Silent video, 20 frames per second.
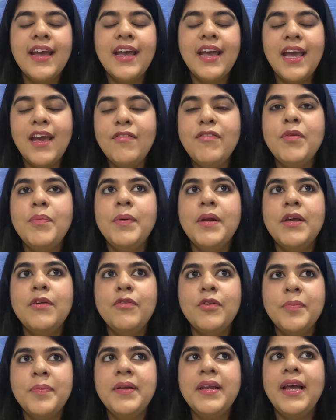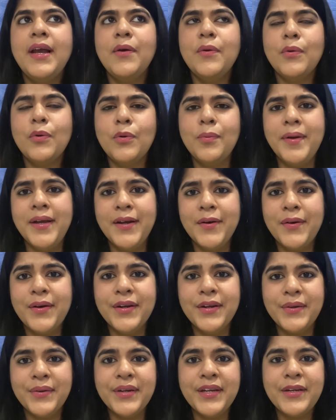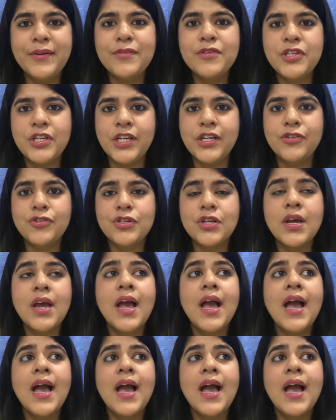everybody would be like, oh my god, you need to change.